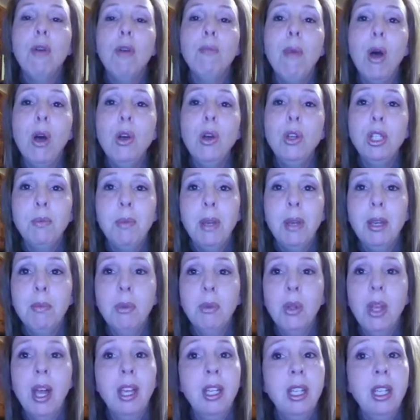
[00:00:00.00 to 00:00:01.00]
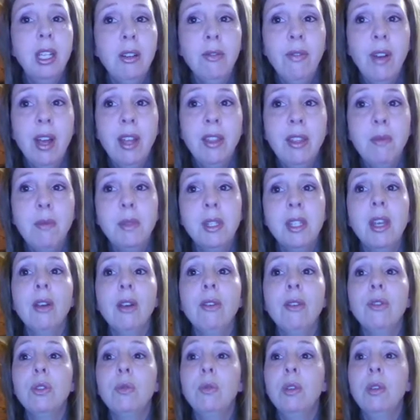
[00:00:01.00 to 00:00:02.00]
Most people identify
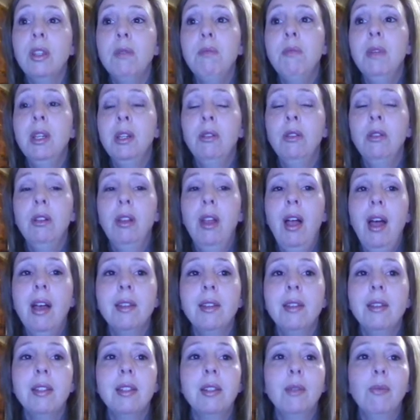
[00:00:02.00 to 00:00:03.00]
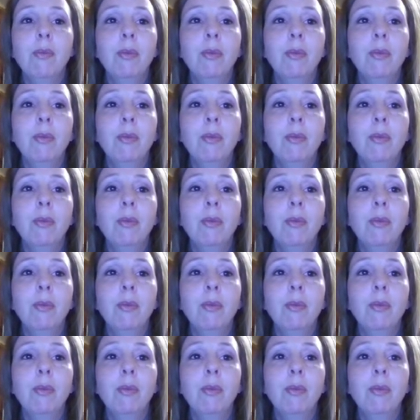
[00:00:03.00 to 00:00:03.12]
themselves with the middle class.